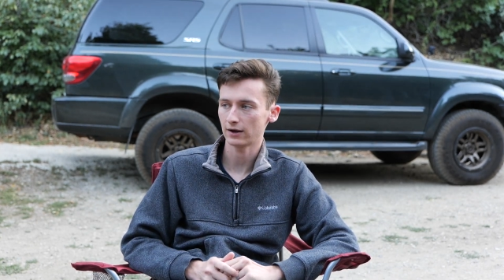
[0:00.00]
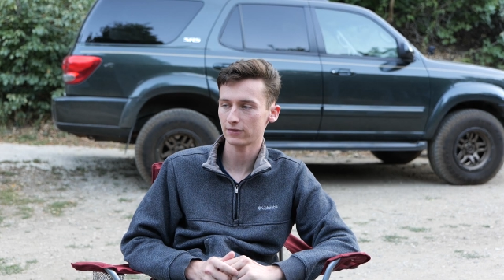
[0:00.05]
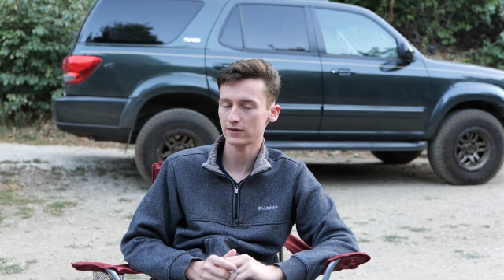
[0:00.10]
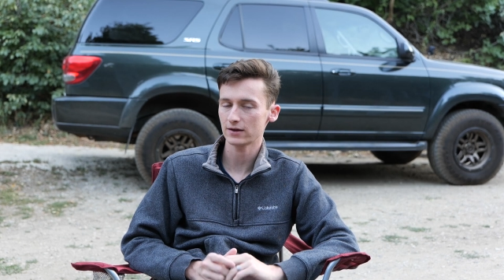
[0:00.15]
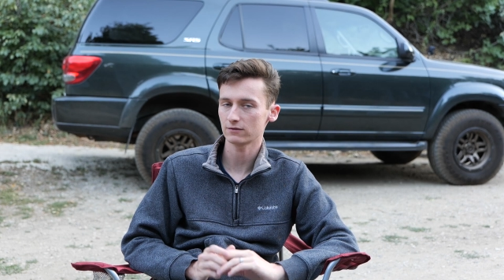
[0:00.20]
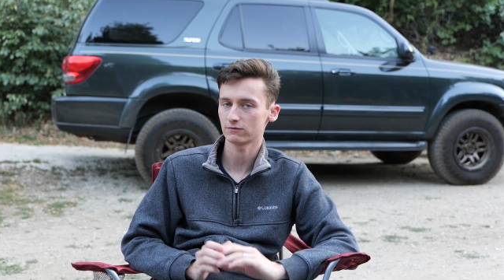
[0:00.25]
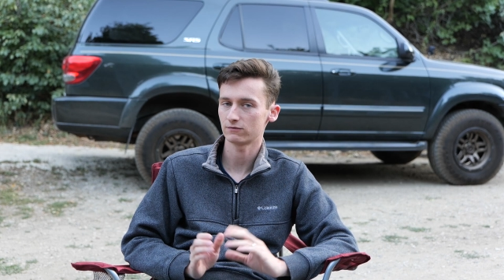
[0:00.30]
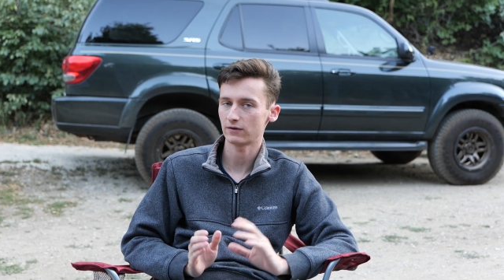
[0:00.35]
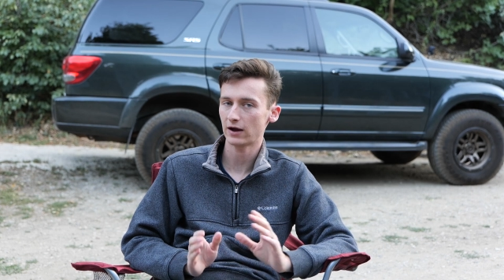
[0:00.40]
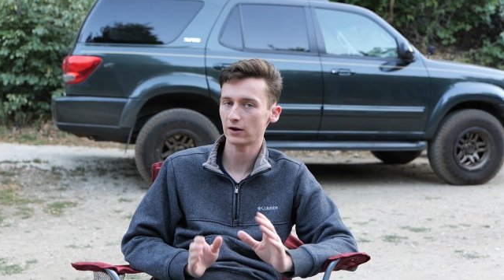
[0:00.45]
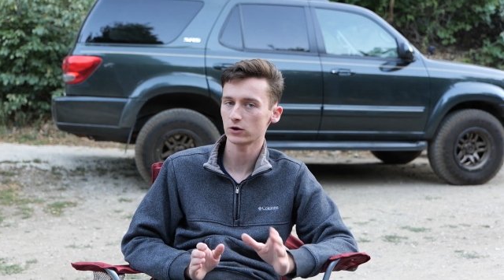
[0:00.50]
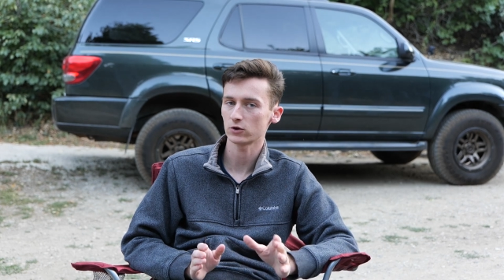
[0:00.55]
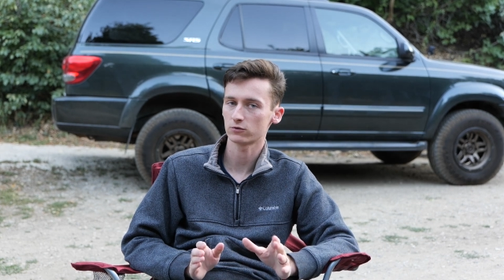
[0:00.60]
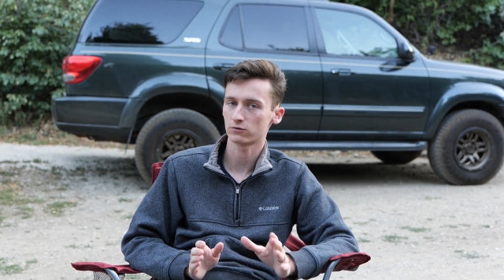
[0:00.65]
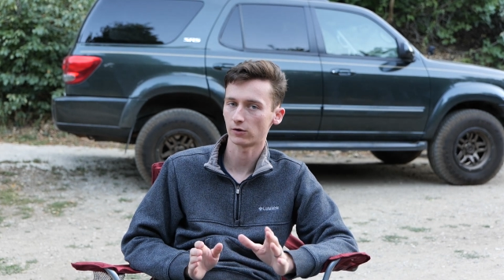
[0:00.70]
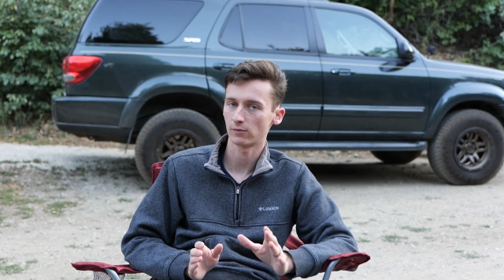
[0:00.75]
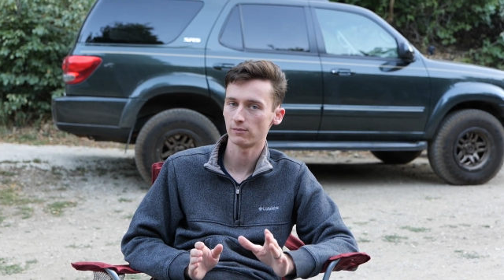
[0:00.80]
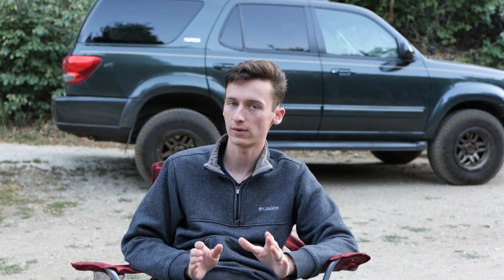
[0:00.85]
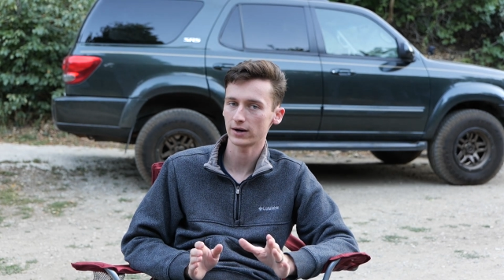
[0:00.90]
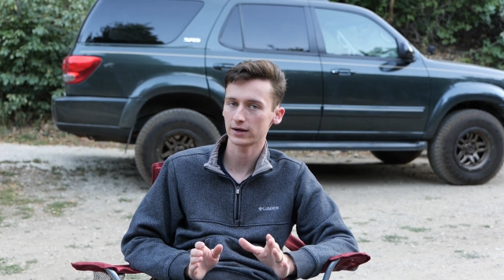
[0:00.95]
I think value
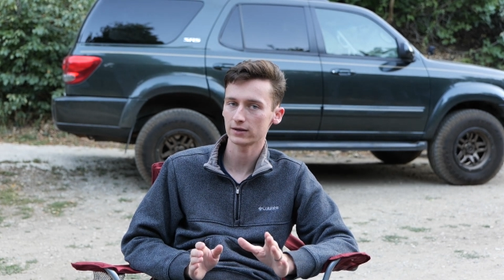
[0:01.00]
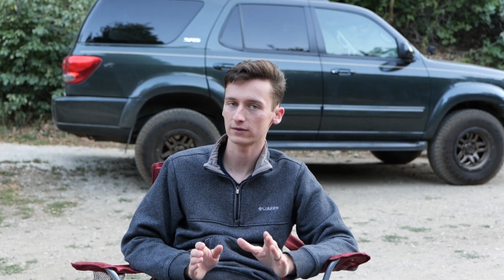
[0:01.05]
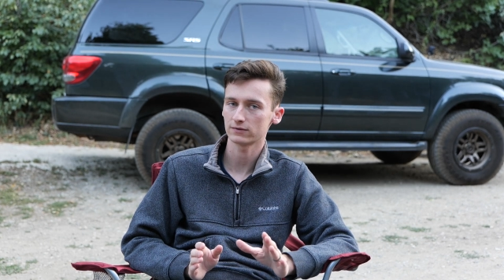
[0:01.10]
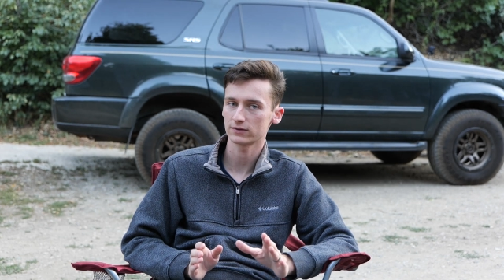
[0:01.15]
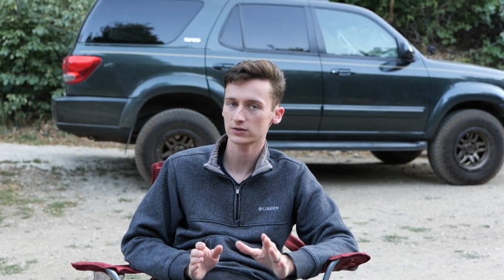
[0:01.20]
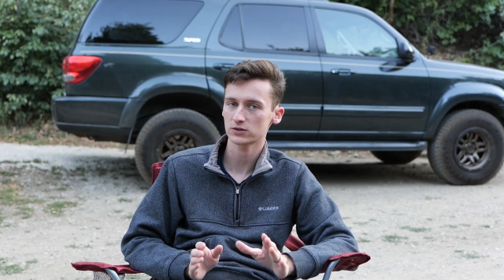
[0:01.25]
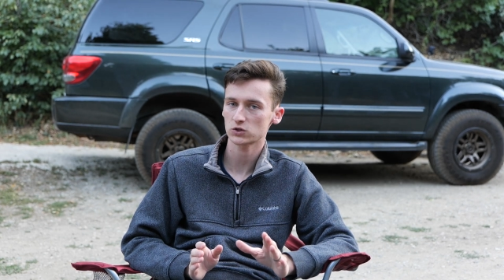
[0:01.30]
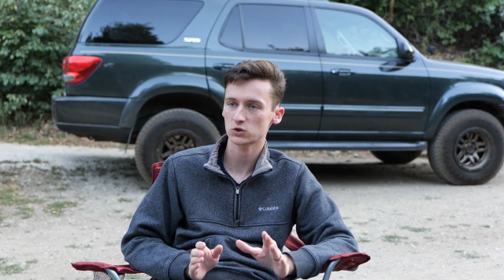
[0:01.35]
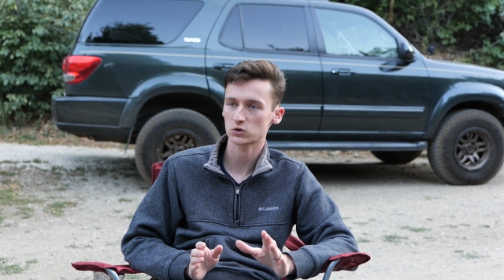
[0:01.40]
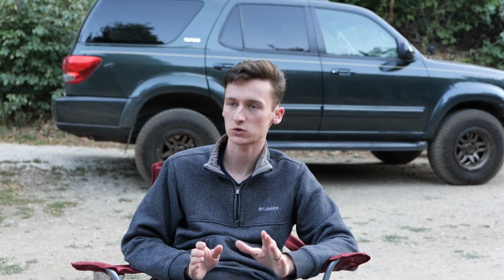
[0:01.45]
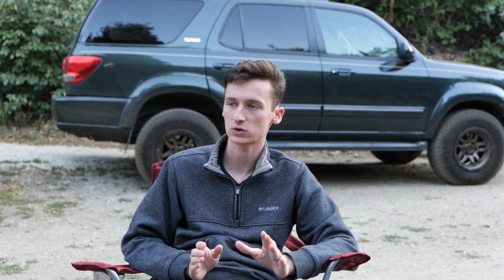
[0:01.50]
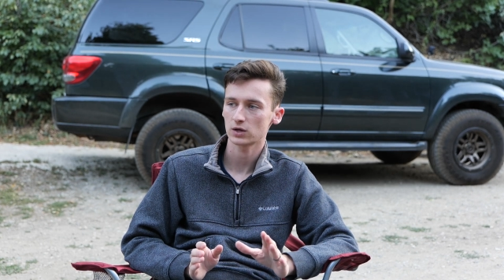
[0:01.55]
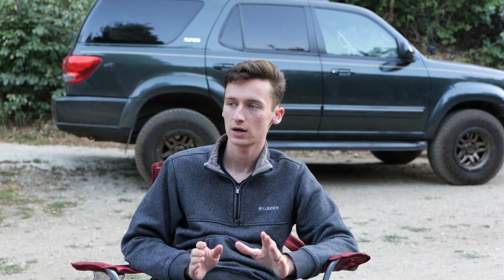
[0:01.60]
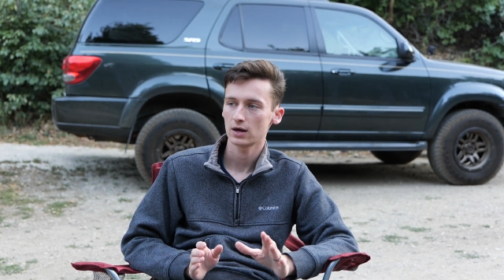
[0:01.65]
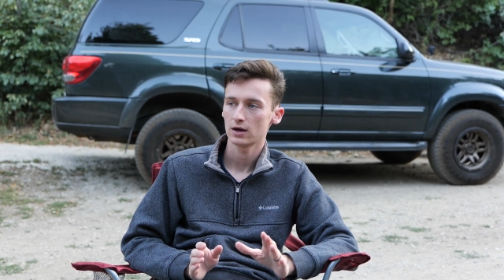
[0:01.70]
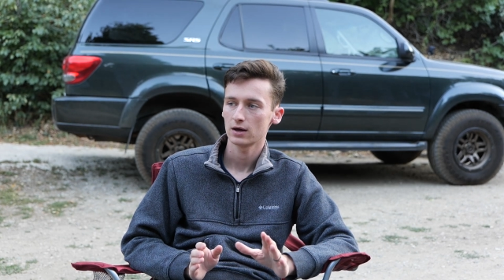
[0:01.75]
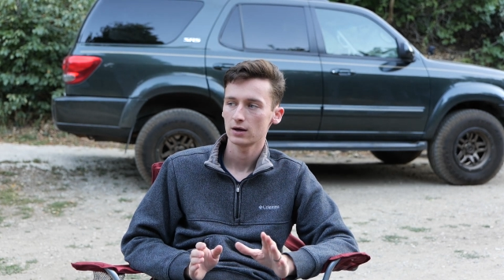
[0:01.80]
for money, this is